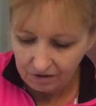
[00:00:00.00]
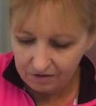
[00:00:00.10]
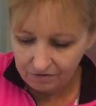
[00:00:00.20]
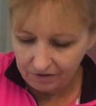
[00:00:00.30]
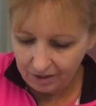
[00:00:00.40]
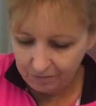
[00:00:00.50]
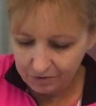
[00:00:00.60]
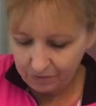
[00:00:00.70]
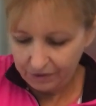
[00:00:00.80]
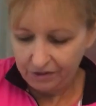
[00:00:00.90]
This will
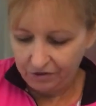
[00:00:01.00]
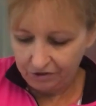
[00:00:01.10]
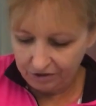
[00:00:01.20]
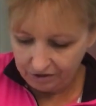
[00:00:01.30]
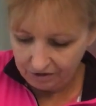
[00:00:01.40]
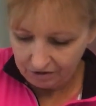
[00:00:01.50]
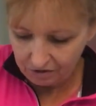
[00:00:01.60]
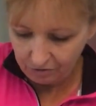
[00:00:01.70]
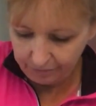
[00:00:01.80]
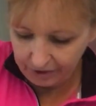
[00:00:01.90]
help sweeten your
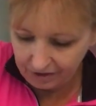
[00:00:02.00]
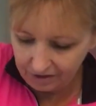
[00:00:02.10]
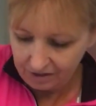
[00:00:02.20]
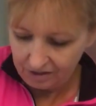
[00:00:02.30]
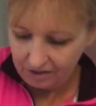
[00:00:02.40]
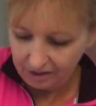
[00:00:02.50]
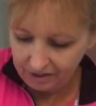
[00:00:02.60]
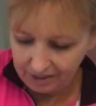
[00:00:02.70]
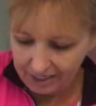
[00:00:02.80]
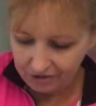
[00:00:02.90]
oatmeal in
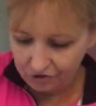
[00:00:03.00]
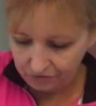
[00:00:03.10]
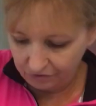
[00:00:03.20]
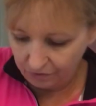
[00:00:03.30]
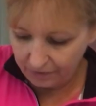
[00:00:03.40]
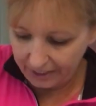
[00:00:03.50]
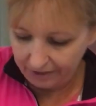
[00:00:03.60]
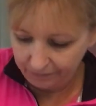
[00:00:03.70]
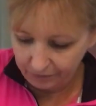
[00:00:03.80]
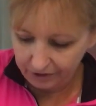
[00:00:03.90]
a natural
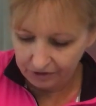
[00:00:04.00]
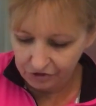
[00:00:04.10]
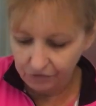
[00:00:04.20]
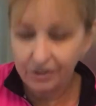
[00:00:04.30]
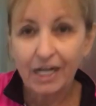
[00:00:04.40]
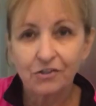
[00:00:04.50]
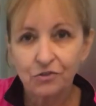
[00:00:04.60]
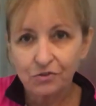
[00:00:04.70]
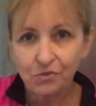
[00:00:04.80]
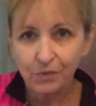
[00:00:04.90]
way. We're gonna do
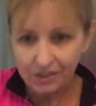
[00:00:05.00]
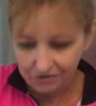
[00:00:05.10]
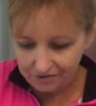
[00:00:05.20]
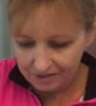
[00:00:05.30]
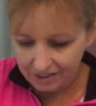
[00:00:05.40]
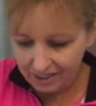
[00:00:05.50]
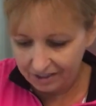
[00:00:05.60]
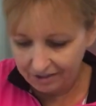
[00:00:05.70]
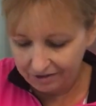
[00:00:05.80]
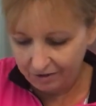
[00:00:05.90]
natural sweeteners
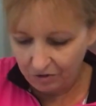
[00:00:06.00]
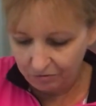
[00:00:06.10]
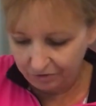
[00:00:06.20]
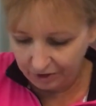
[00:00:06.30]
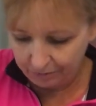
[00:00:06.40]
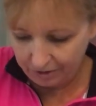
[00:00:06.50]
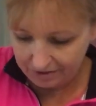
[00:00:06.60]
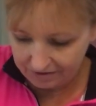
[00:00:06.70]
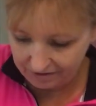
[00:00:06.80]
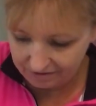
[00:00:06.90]
today, nothing overly
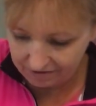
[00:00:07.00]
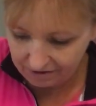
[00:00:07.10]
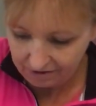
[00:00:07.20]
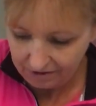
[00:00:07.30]
processed.